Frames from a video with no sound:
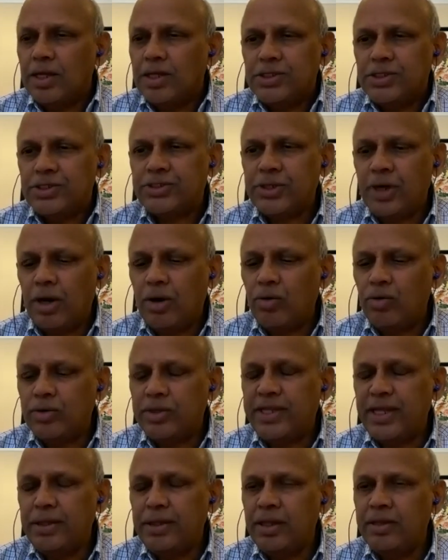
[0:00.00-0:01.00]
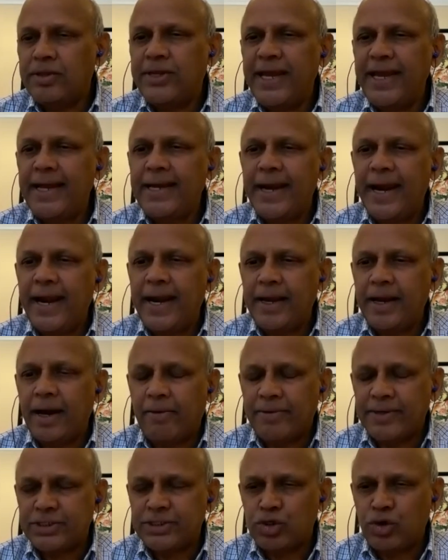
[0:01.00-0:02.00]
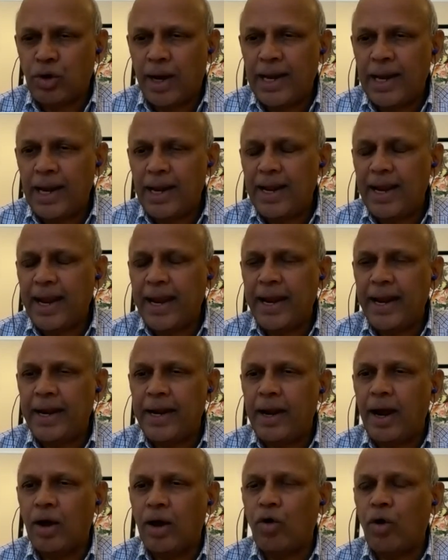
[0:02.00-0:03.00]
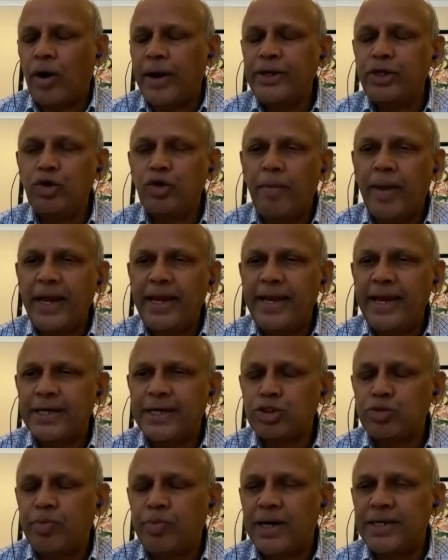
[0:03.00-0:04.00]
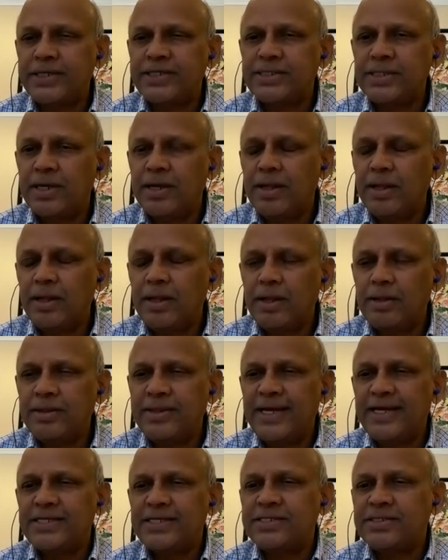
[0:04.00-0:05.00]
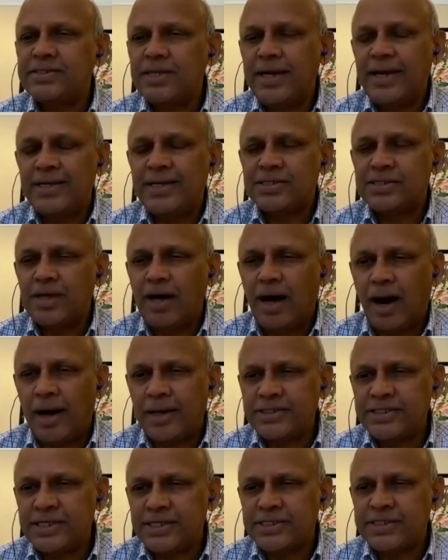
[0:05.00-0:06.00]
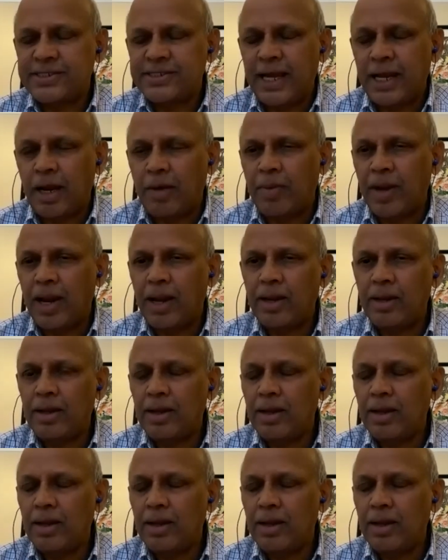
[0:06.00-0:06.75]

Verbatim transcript: so this is degrading our soil. And according to many experts, this is unsustainable